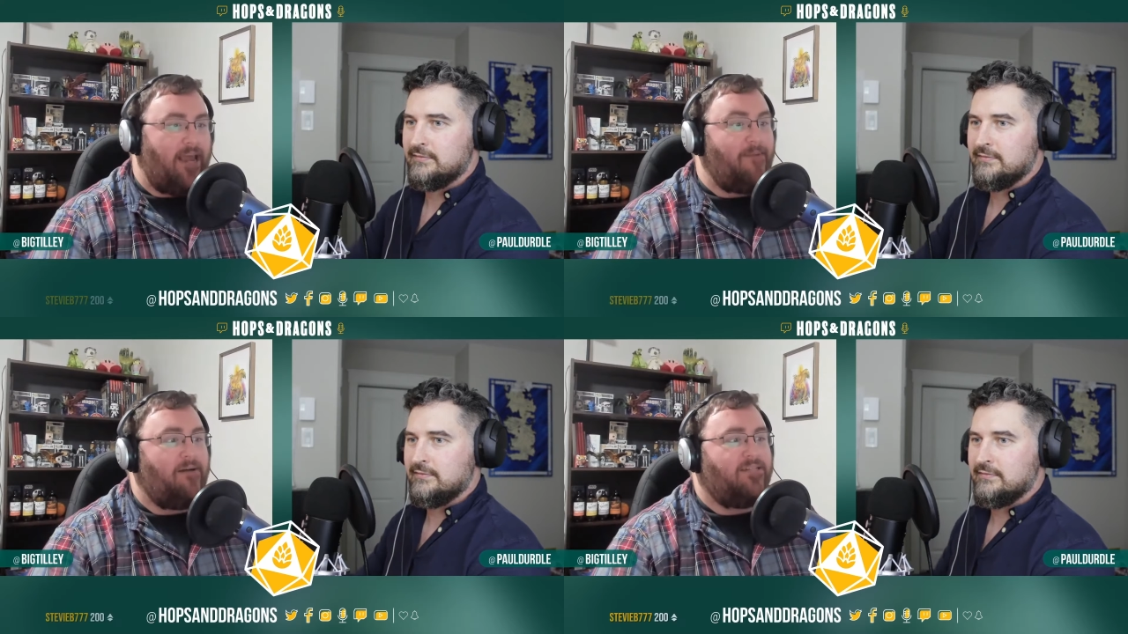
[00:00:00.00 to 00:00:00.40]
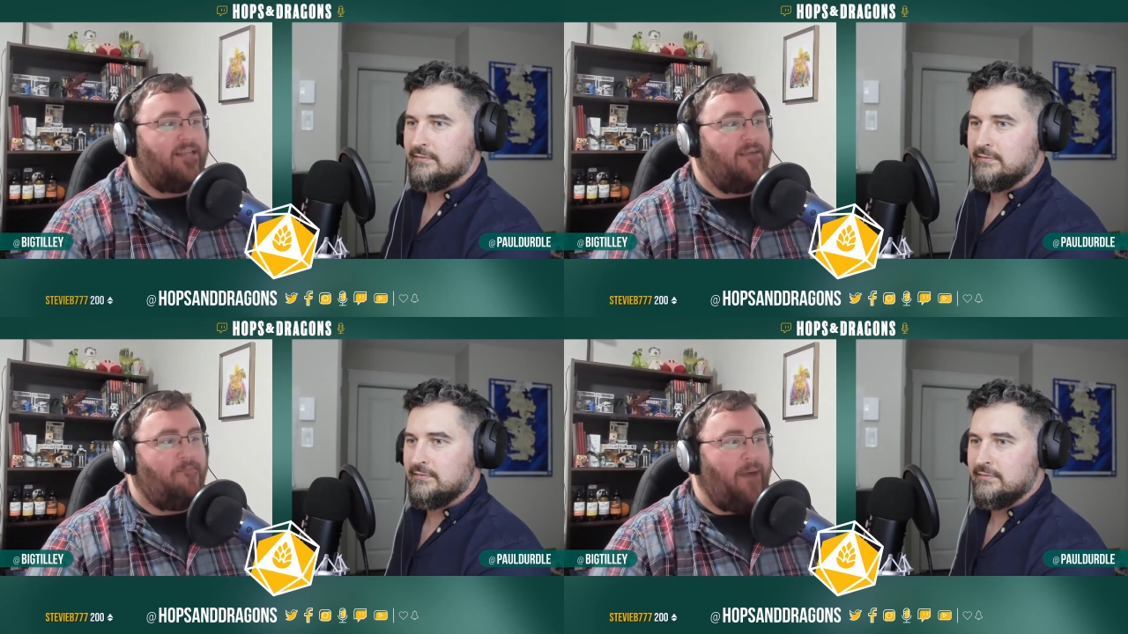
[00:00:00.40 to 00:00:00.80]
Speaker 1: came out and
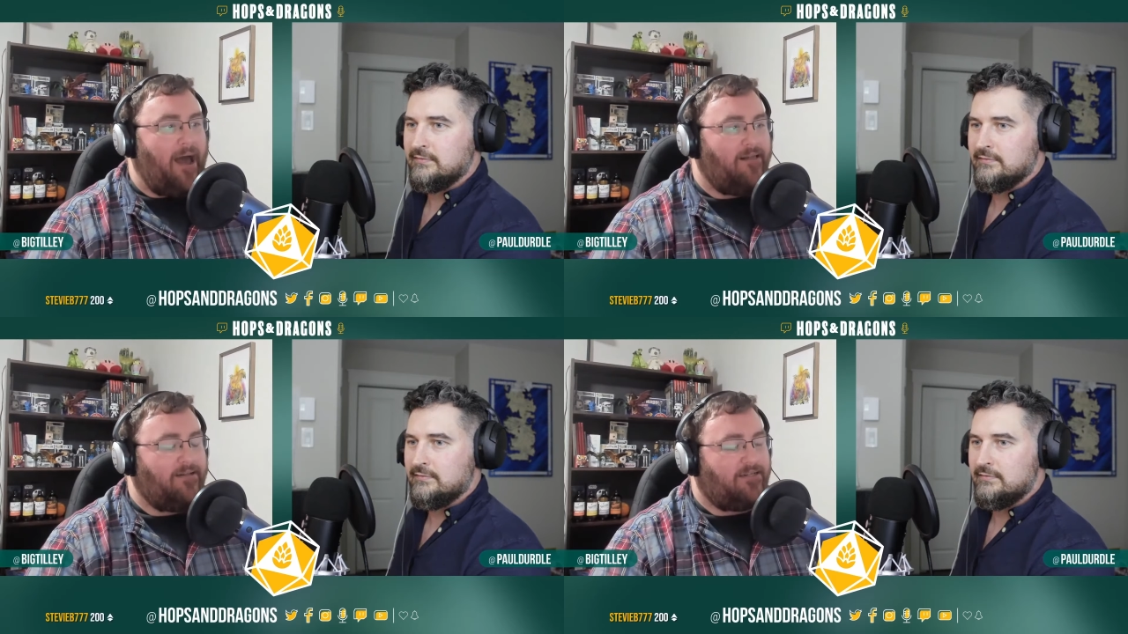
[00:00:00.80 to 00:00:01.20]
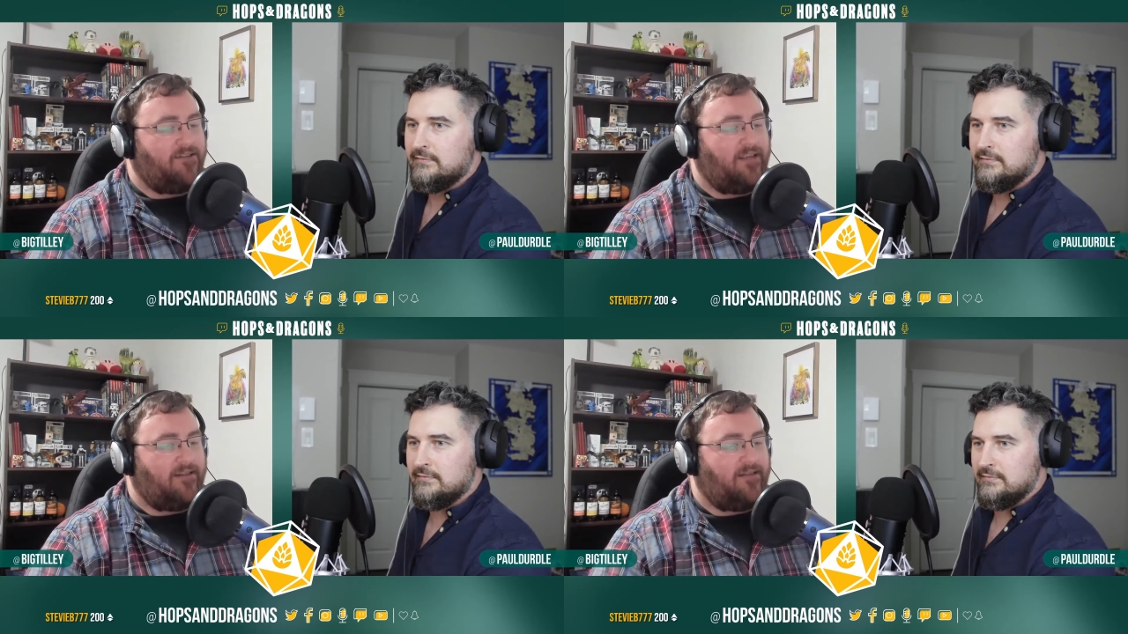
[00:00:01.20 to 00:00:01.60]
said the balance of
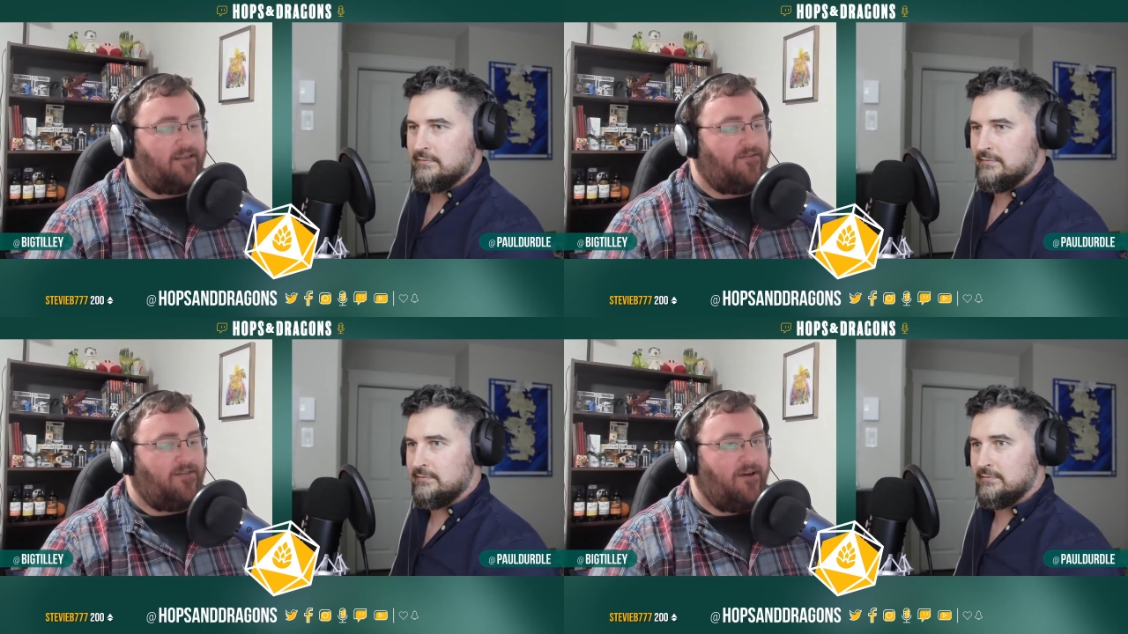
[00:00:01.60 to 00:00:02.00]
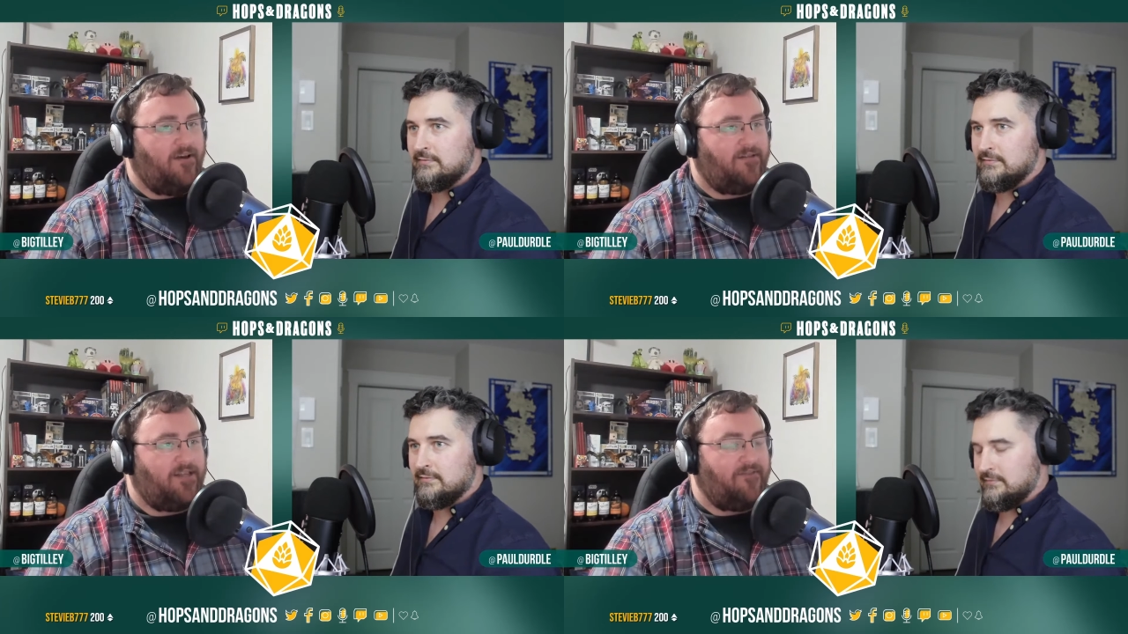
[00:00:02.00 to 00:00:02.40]

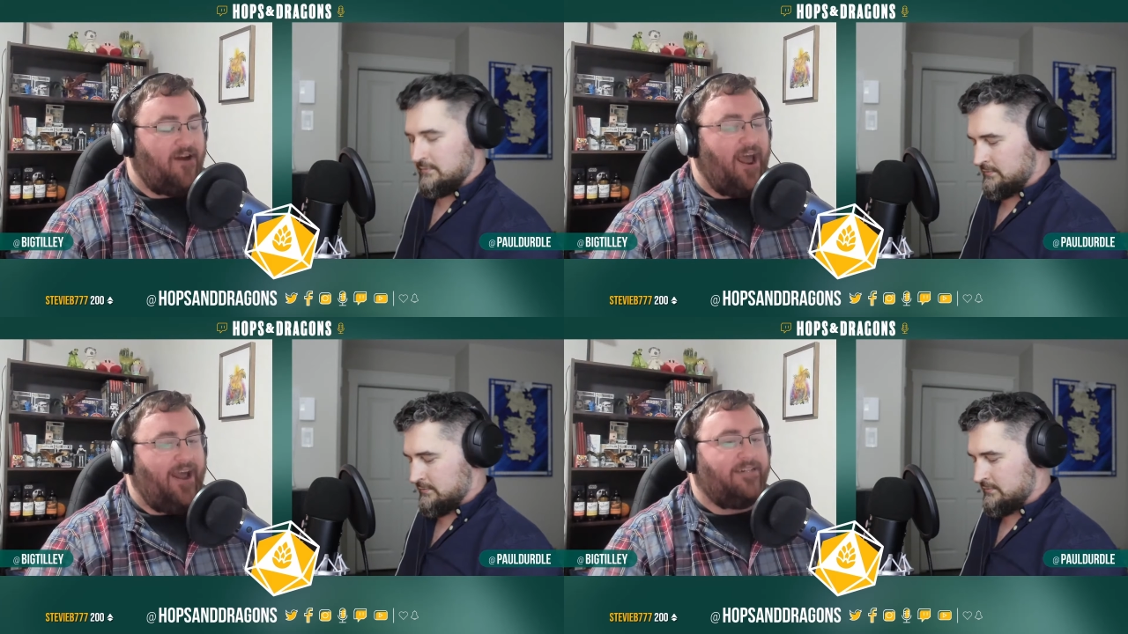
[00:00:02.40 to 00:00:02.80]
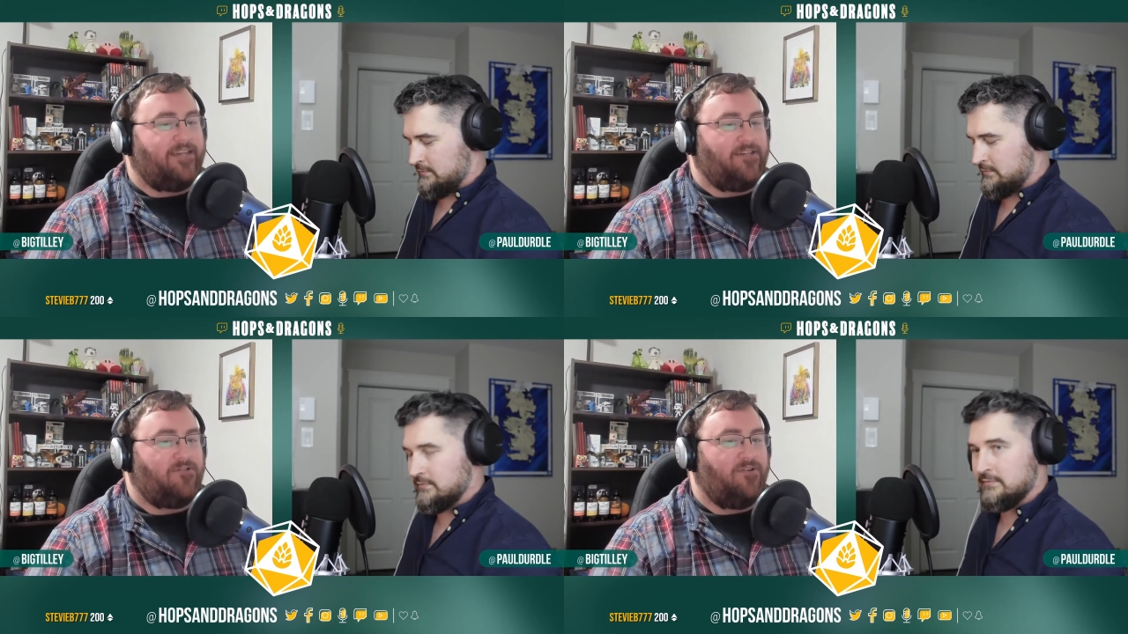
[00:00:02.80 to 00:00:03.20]
the different
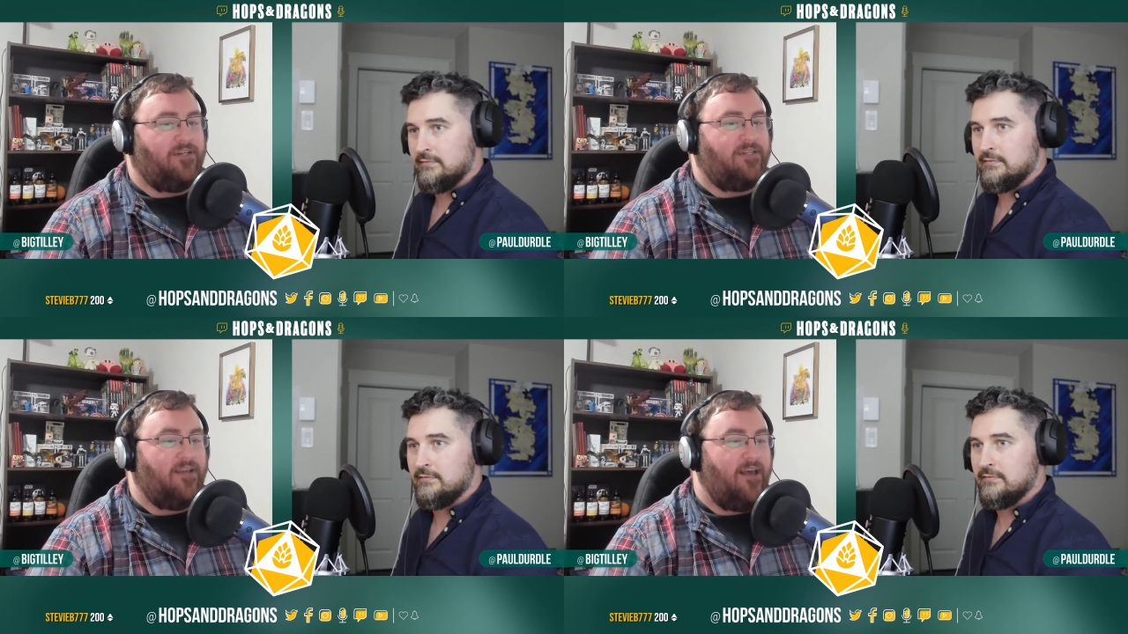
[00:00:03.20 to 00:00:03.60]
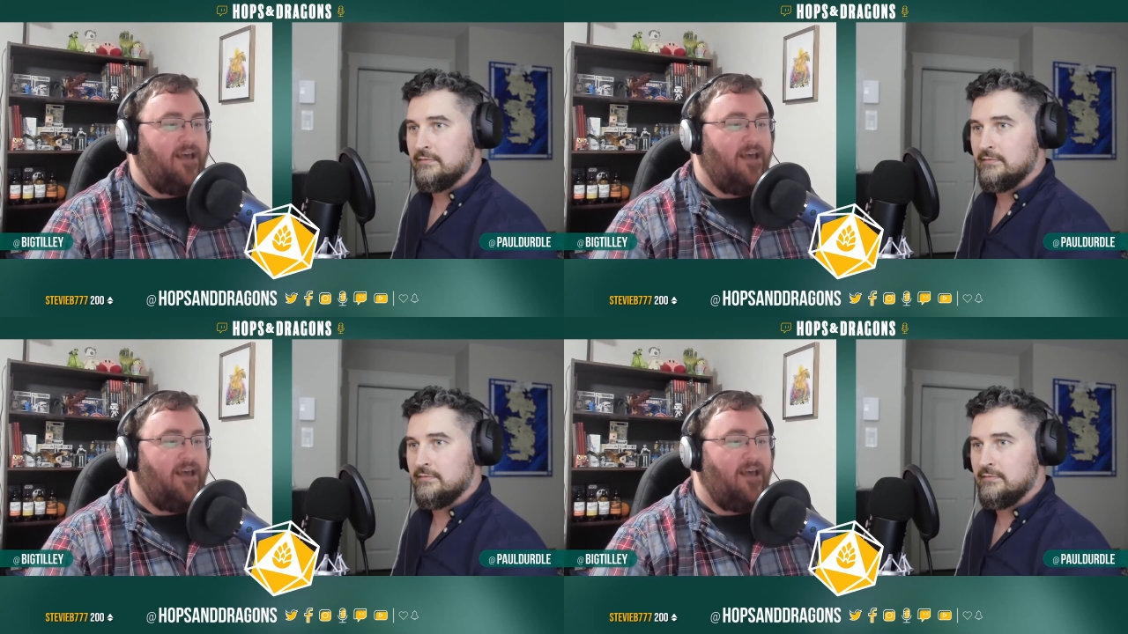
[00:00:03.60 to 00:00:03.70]
ancestries